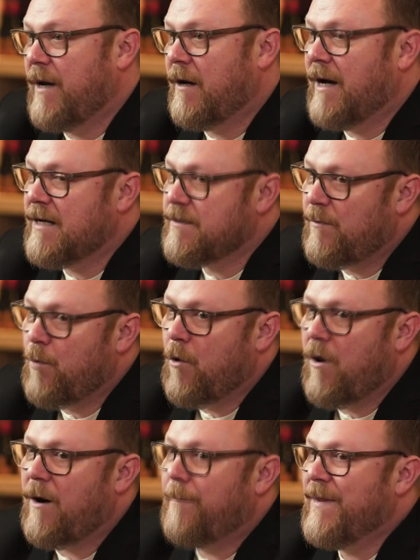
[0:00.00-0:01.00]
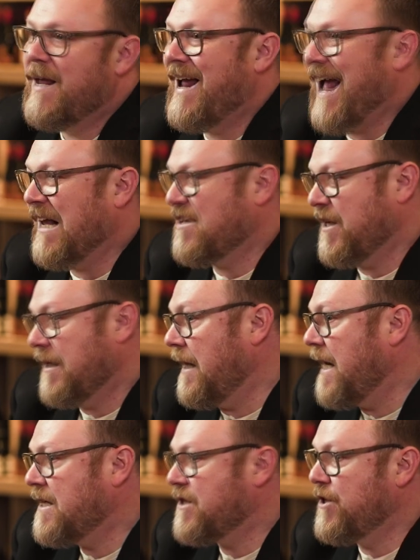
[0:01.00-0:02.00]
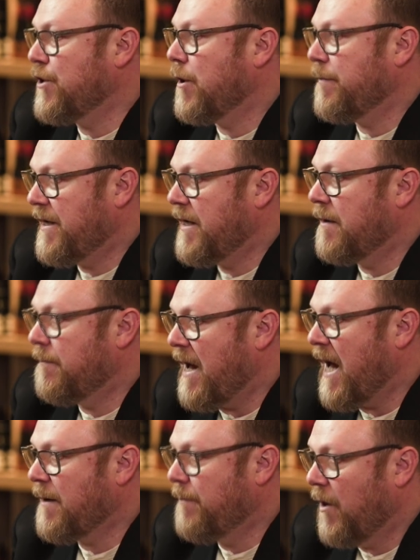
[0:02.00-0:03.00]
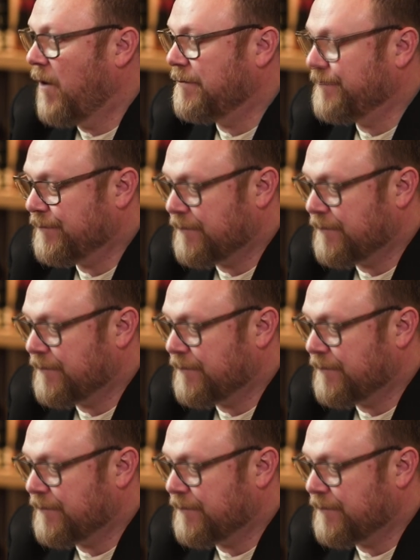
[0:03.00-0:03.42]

there has a more acid laced European backbone.